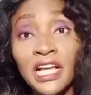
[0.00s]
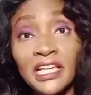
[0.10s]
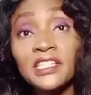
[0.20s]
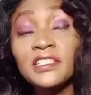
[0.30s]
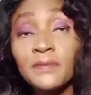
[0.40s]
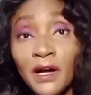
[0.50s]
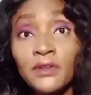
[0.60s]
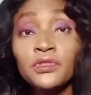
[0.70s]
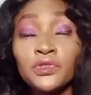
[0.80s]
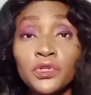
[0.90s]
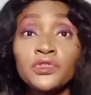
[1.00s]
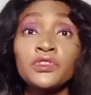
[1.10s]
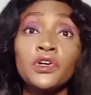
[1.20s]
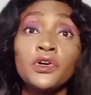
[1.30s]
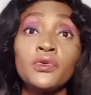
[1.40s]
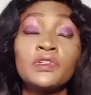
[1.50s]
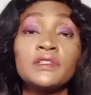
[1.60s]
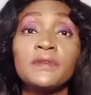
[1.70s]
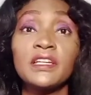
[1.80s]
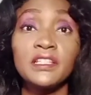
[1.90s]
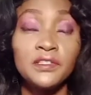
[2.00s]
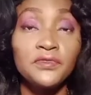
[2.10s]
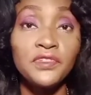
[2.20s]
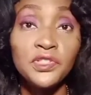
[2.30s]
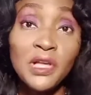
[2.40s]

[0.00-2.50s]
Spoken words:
like, a smile could always make a difference.